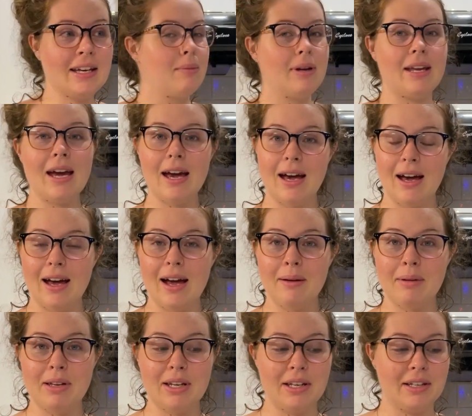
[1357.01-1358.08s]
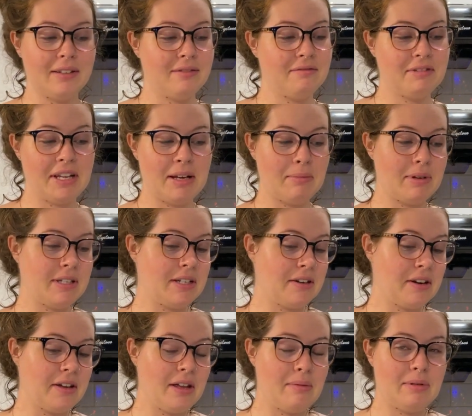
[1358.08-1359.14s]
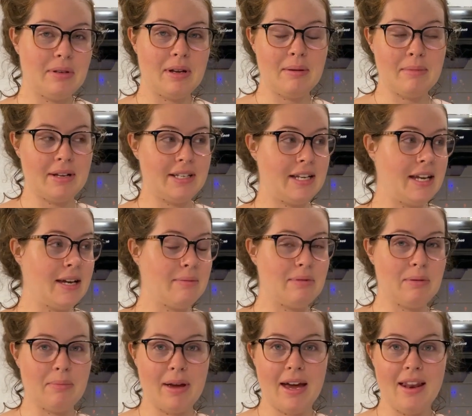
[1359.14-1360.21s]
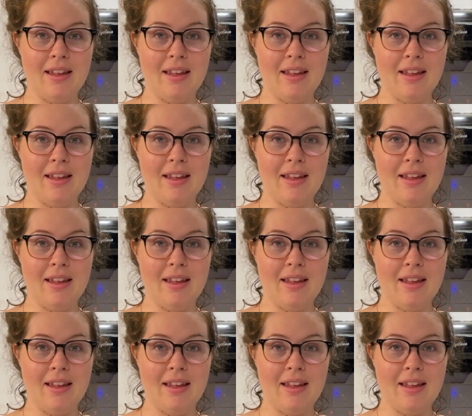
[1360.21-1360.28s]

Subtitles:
But yeah, I'm gonna take my cereal up to and my tea up to bed.